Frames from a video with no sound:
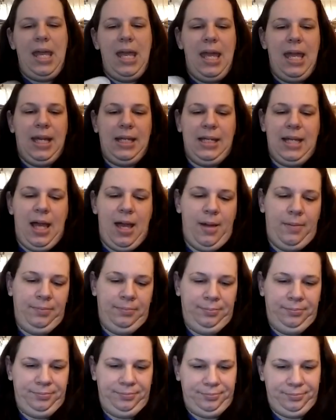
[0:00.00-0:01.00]
And,
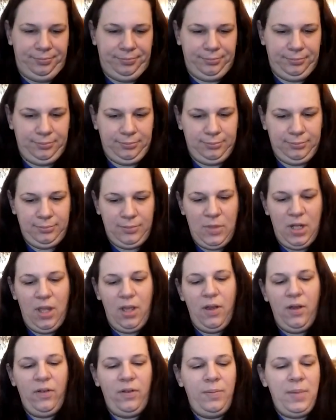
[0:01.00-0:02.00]

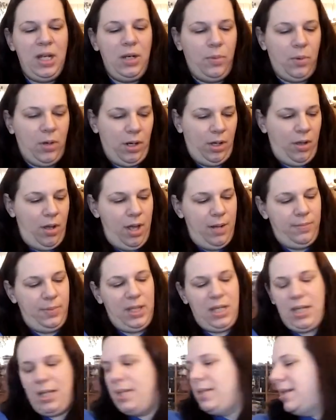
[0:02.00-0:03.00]
for me to work on.
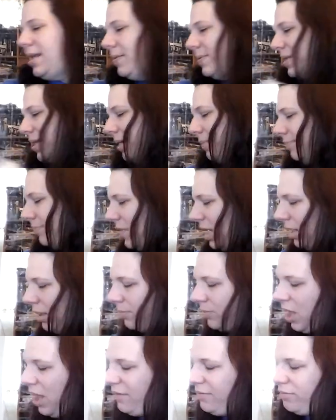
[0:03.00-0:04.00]
Because I was like, yeah,
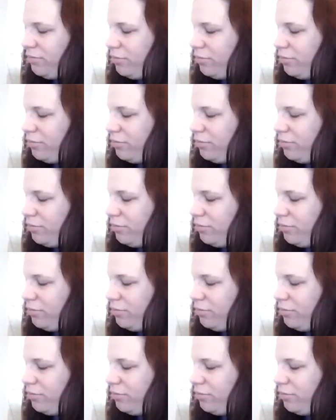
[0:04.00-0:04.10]
not